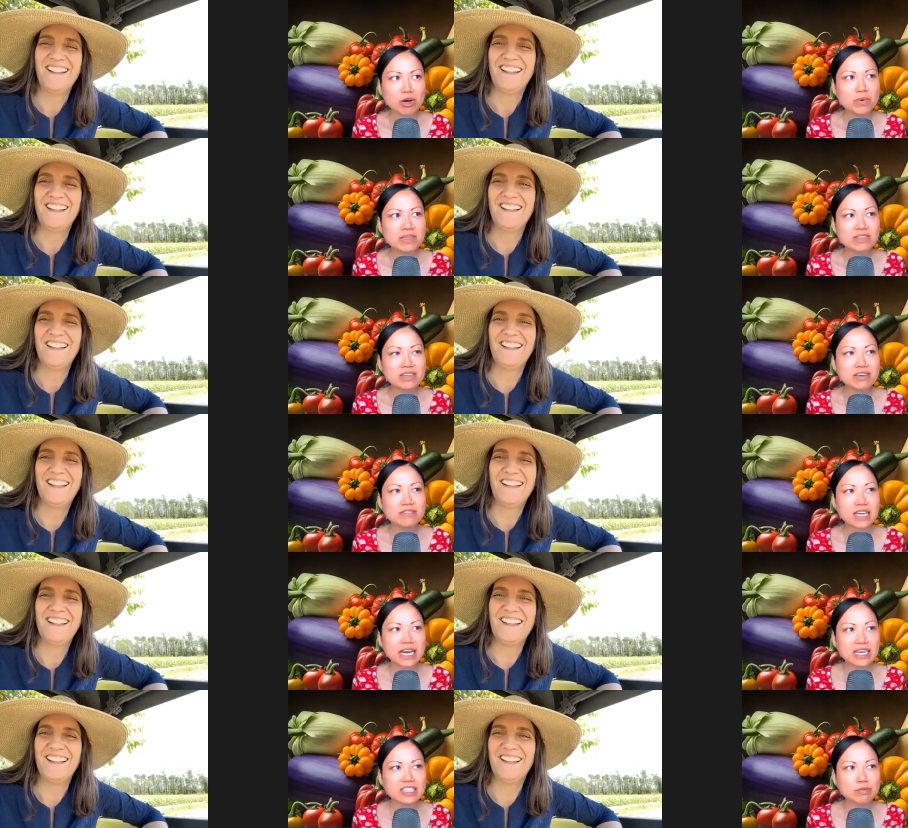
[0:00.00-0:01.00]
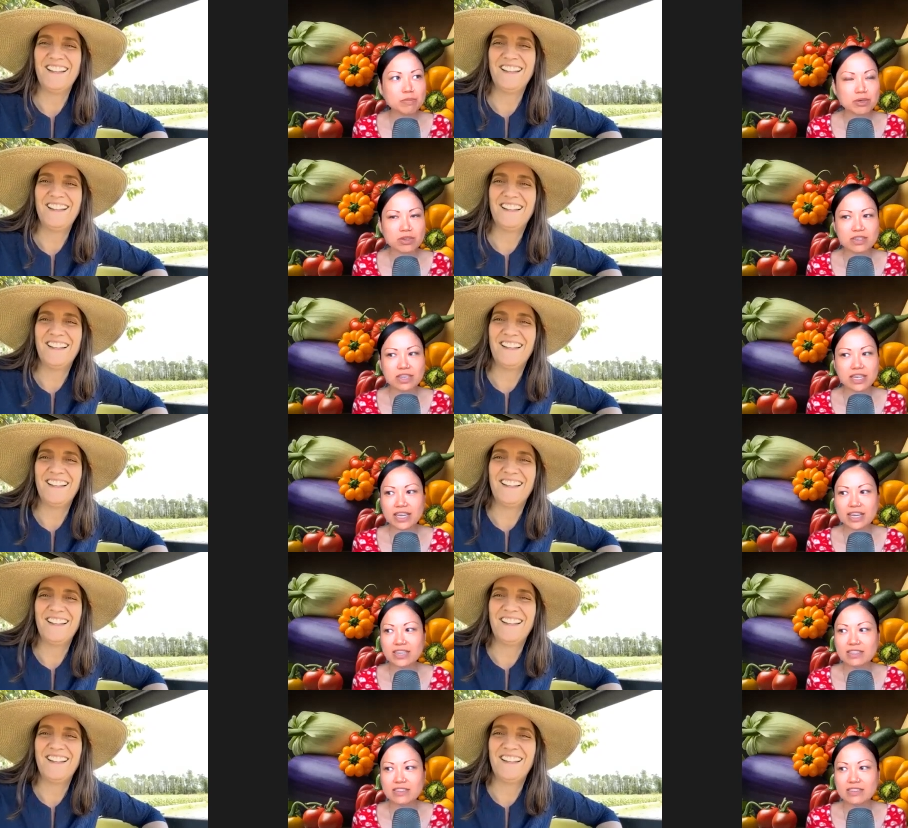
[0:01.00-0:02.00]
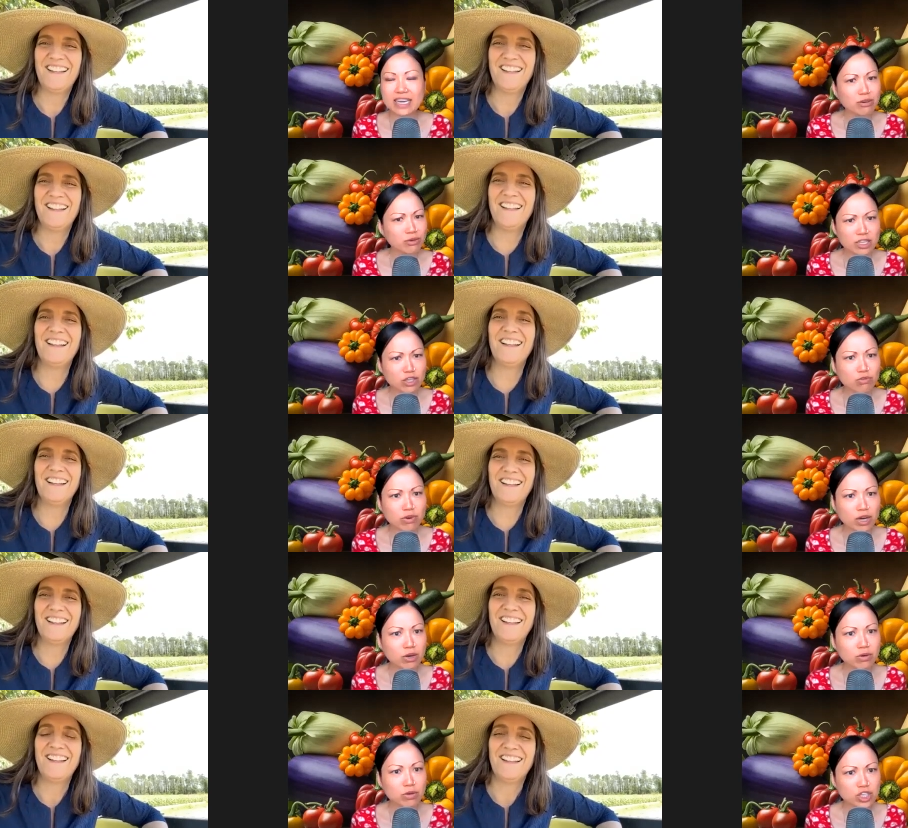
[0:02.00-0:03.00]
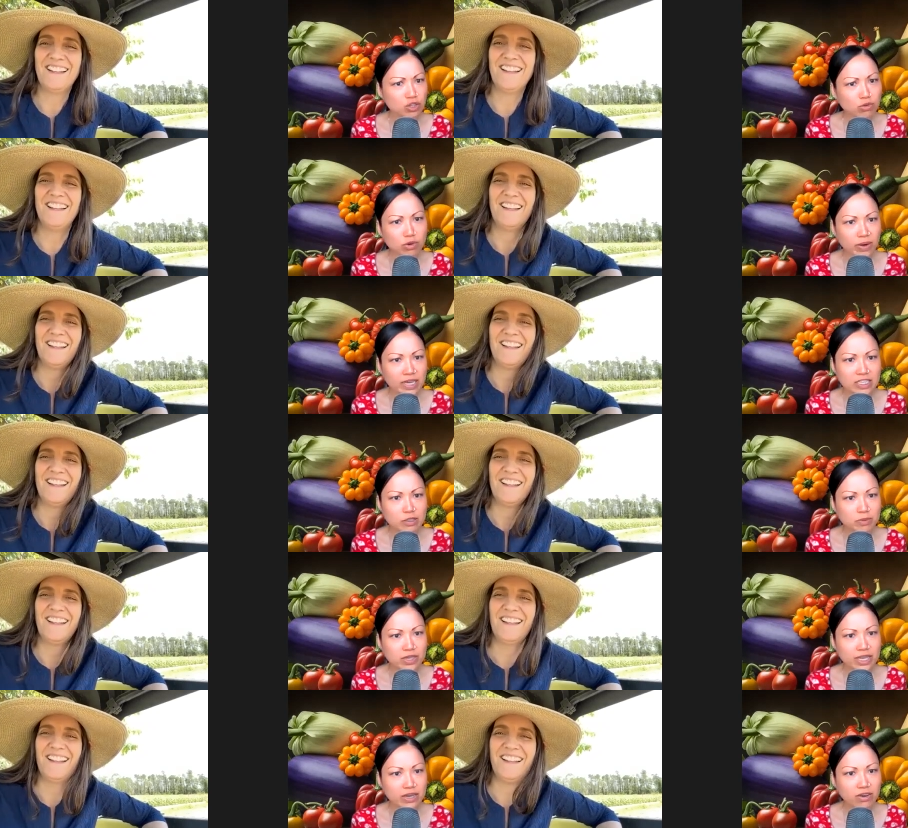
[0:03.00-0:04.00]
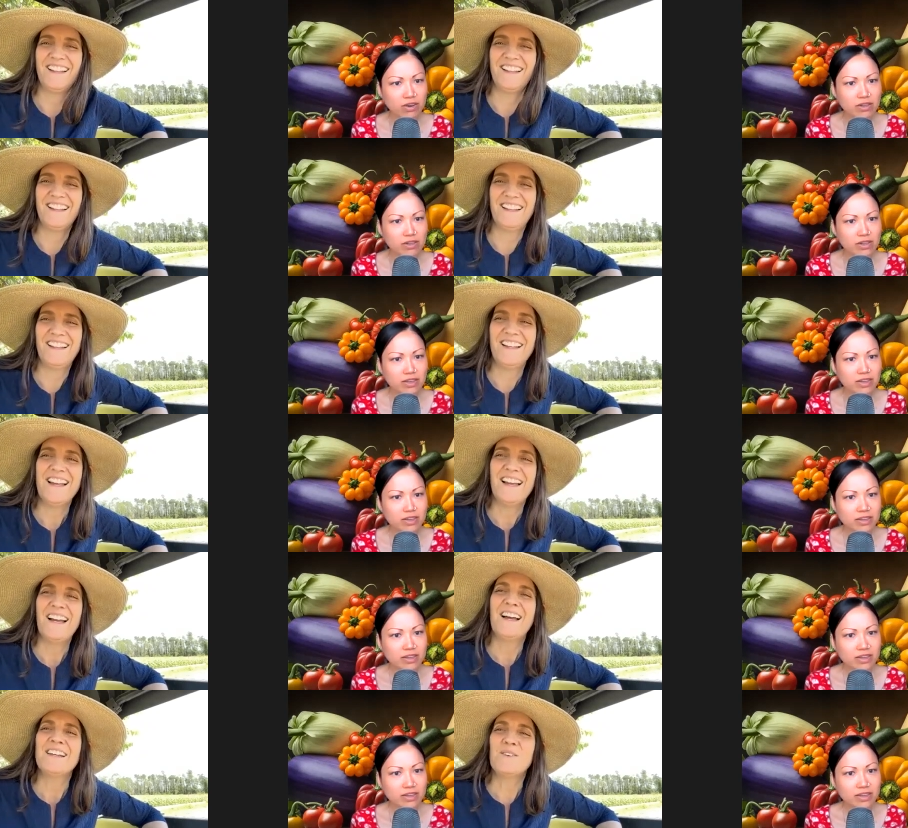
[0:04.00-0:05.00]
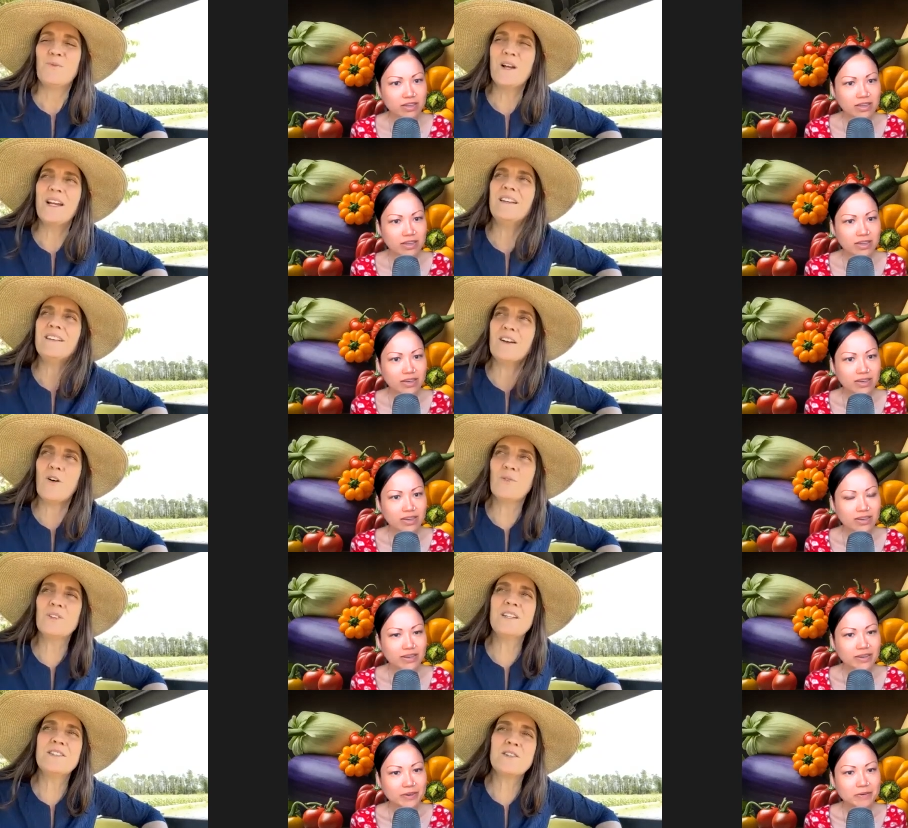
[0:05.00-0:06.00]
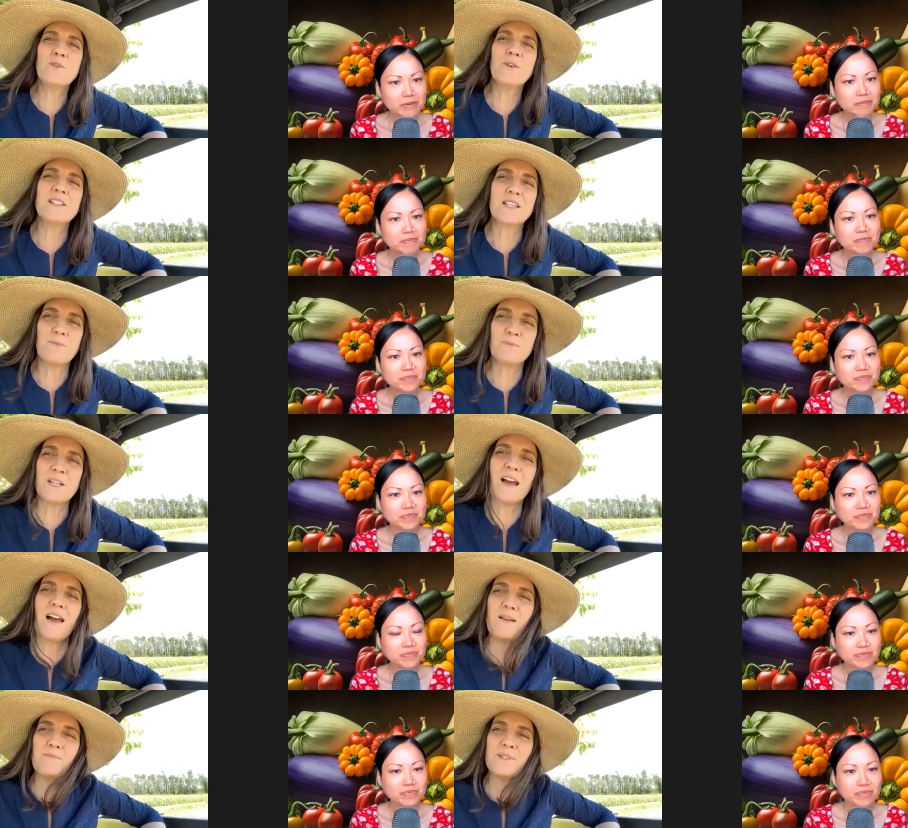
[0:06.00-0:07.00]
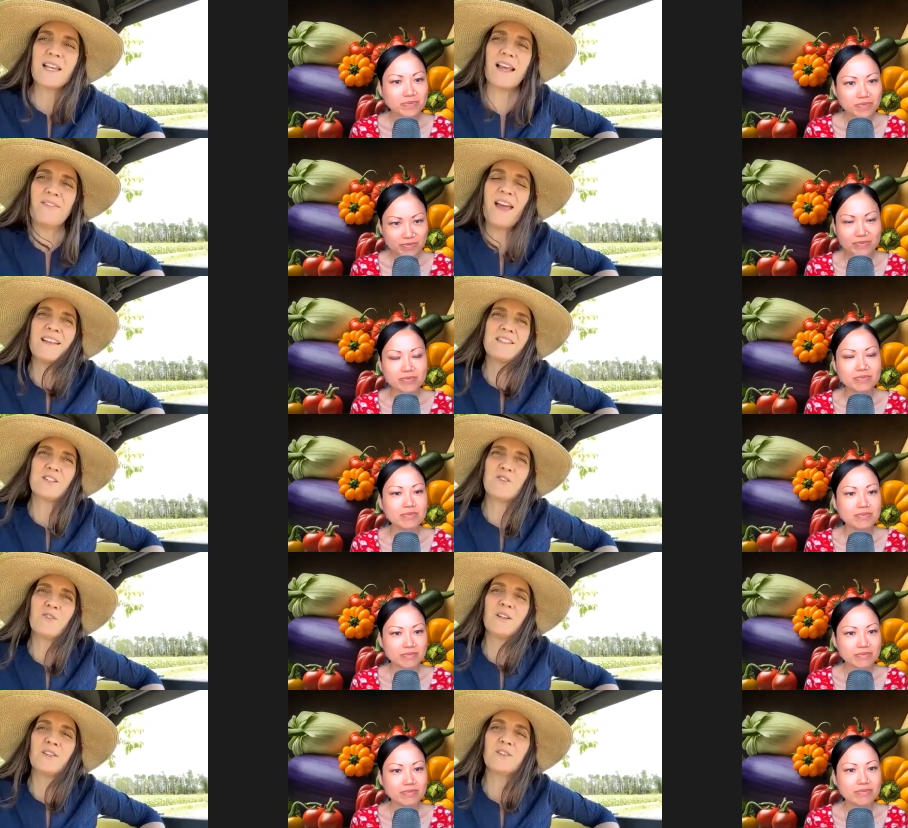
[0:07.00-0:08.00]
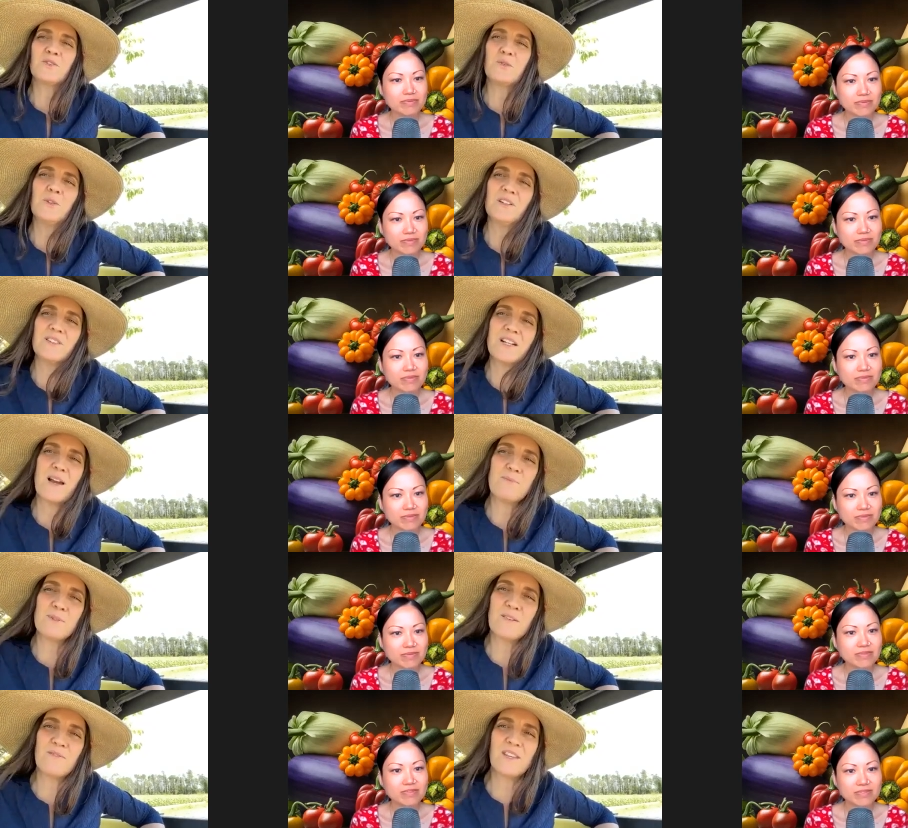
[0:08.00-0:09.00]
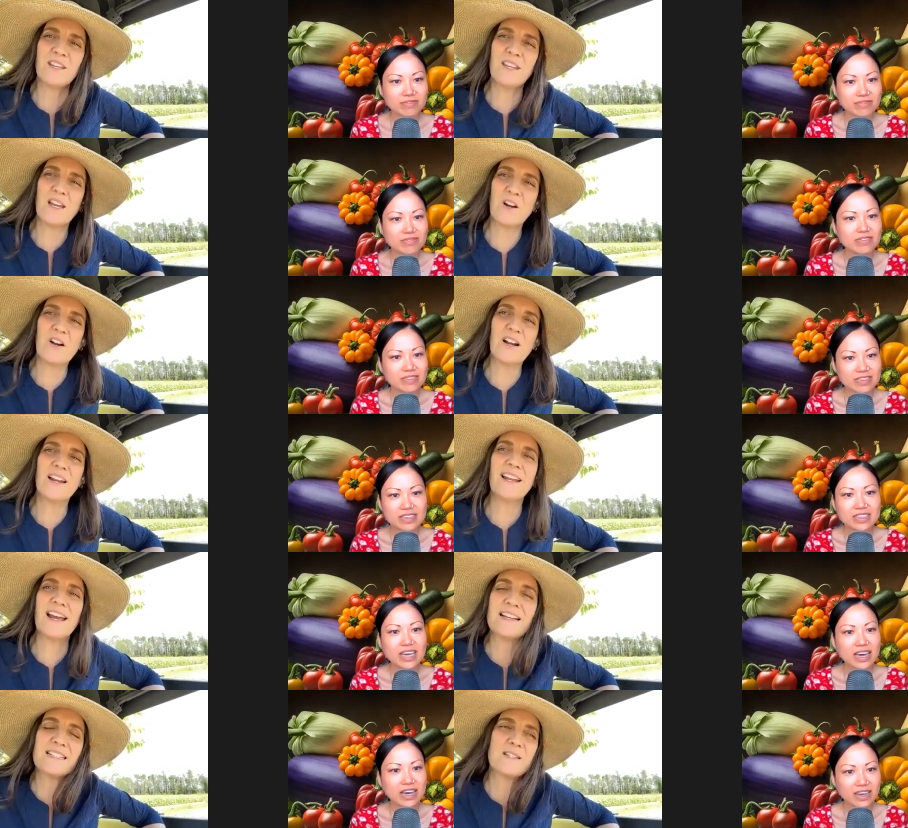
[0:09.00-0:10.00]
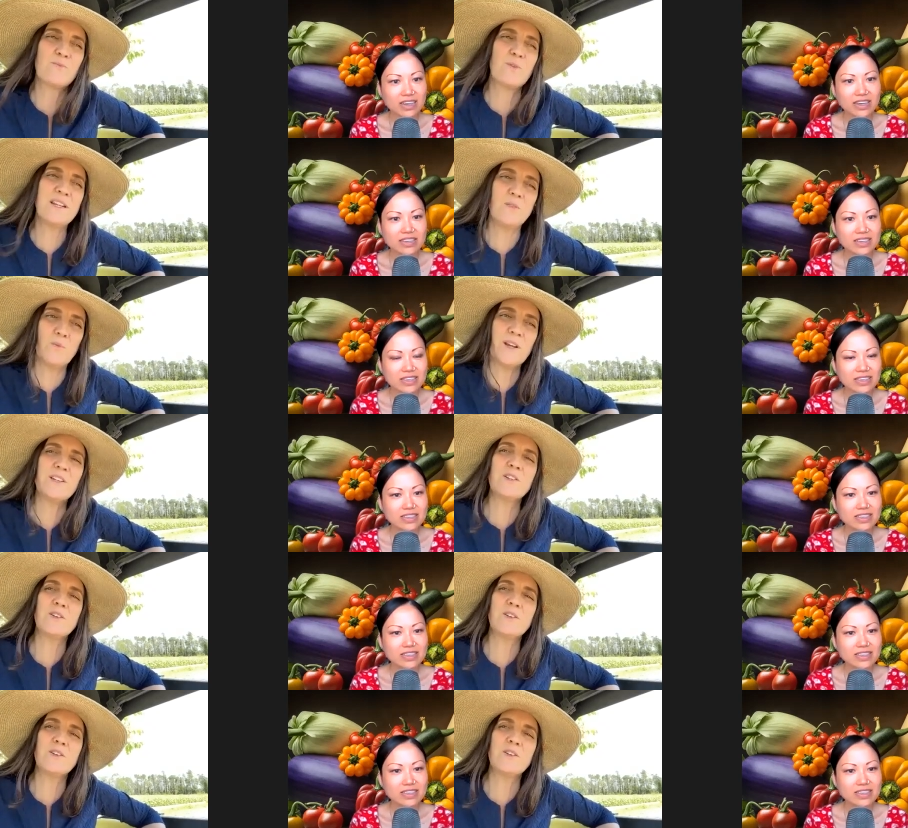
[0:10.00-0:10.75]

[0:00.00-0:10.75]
Speaker 1: I've always loved iceberg, and I don't think uh-huh. you grow. Do you grow iceberg at all? we
Speaker 2: only do it sometimes and that's during the cooler times of the year yes yeah. we we